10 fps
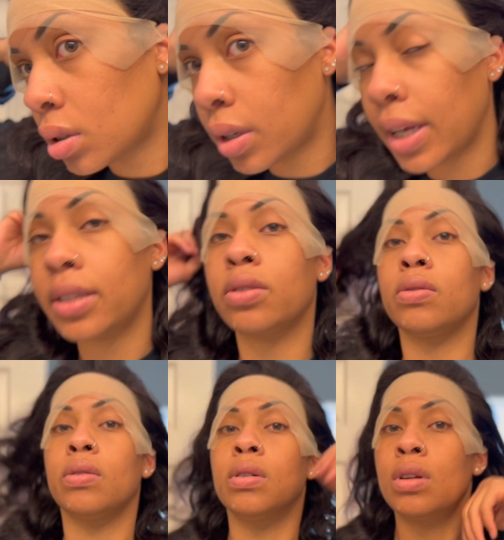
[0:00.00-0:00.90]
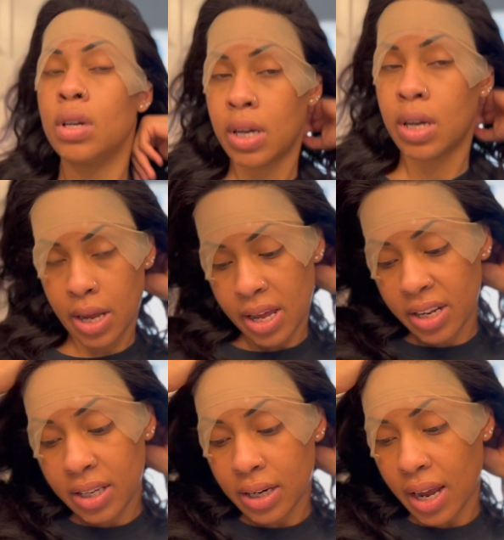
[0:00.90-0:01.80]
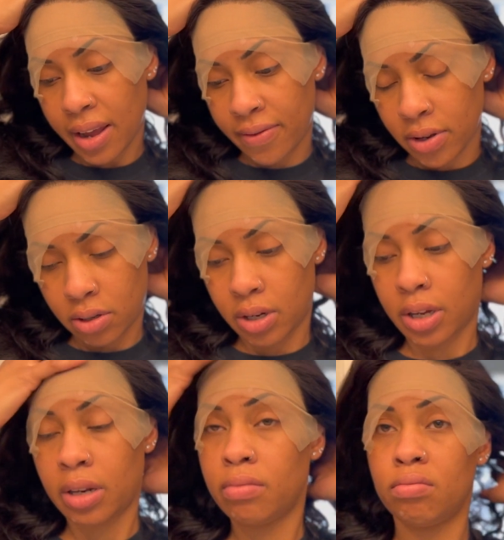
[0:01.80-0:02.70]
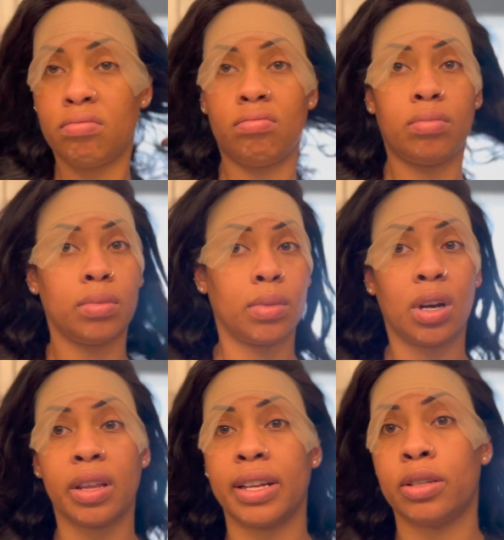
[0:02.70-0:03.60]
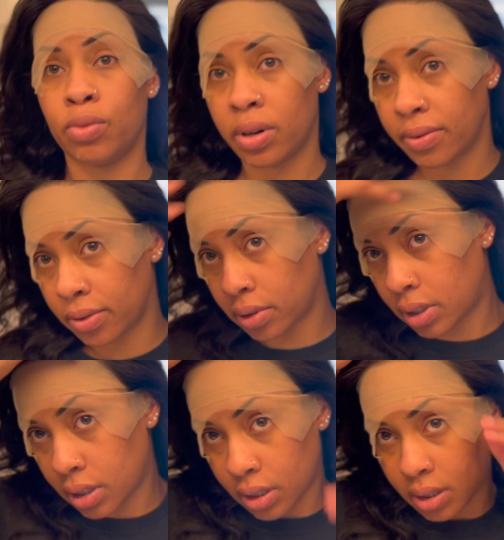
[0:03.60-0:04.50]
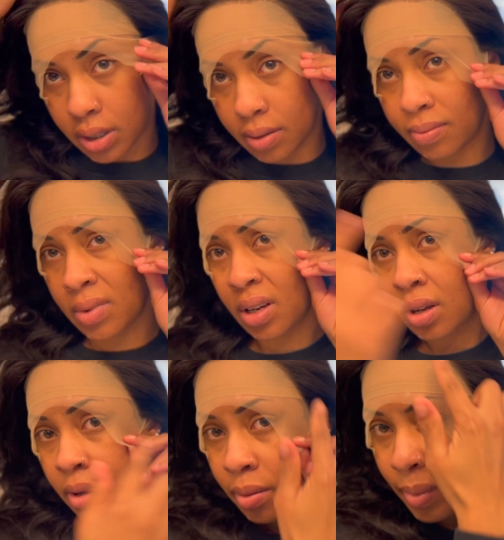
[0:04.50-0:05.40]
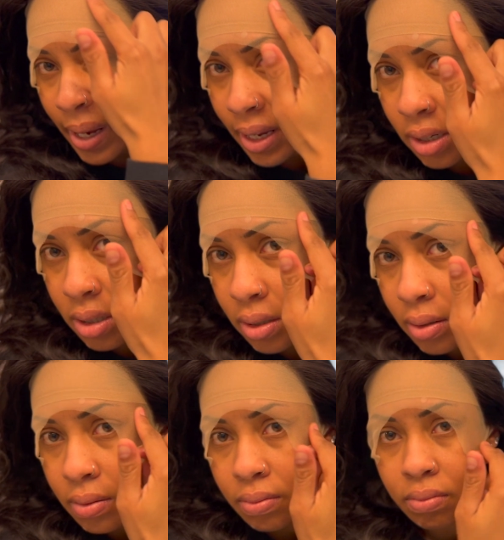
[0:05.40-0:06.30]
So that's cool. It's tight, it feels good. Oh, that's wonderful. It's just my edges.